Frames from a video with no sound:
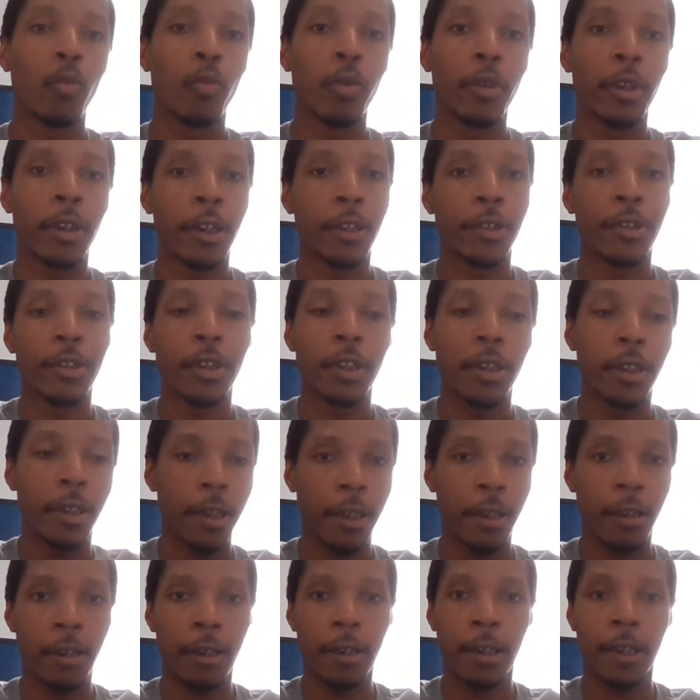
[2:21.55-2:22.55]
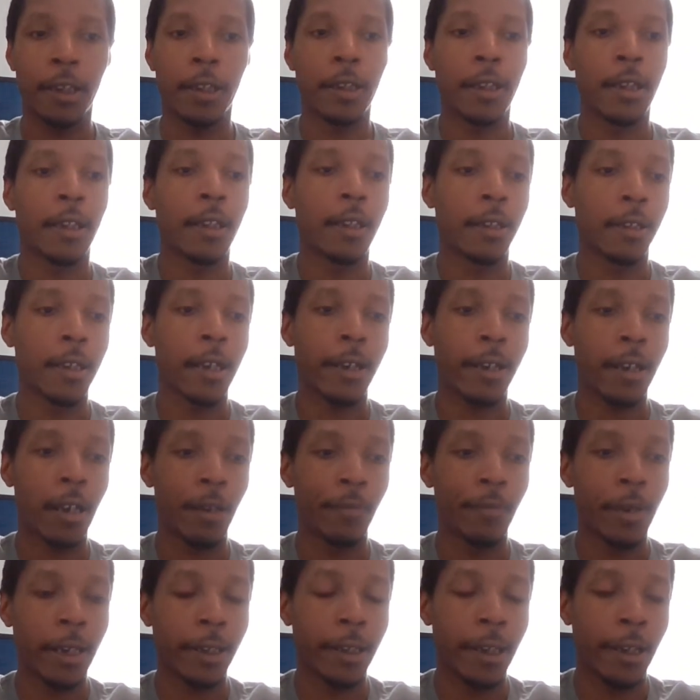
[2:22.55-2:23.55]
We're going to sit there and take
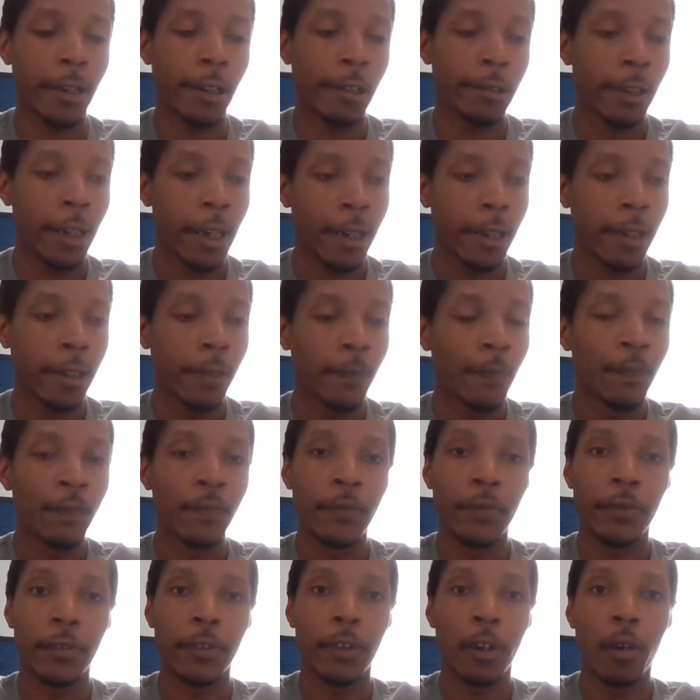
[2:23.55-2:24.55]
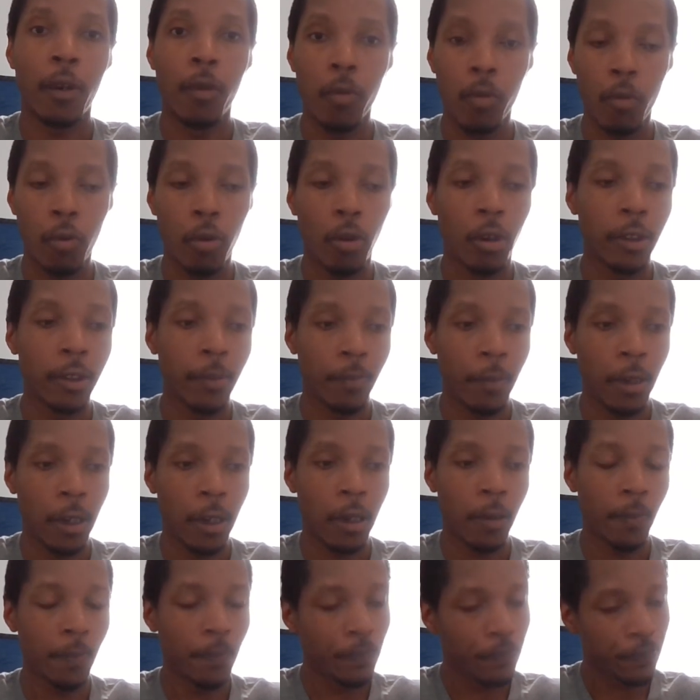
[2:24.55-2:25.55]
her back to LA. So Hope calls him
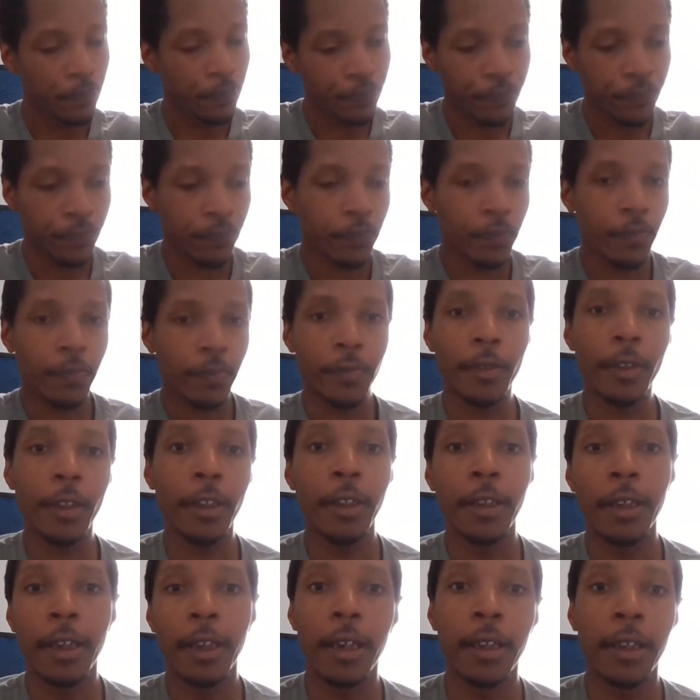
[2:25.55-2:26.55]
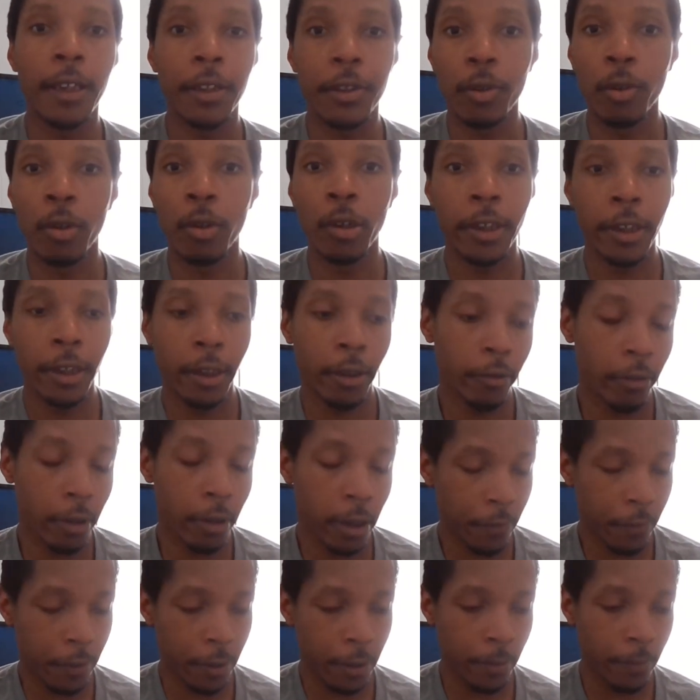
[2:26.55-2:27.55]
up and it's all getting
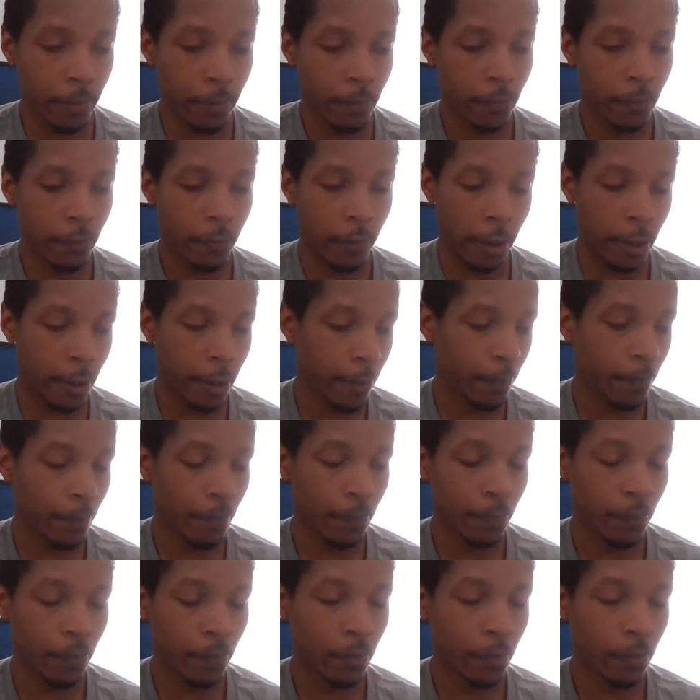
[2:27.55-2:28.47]
great, right?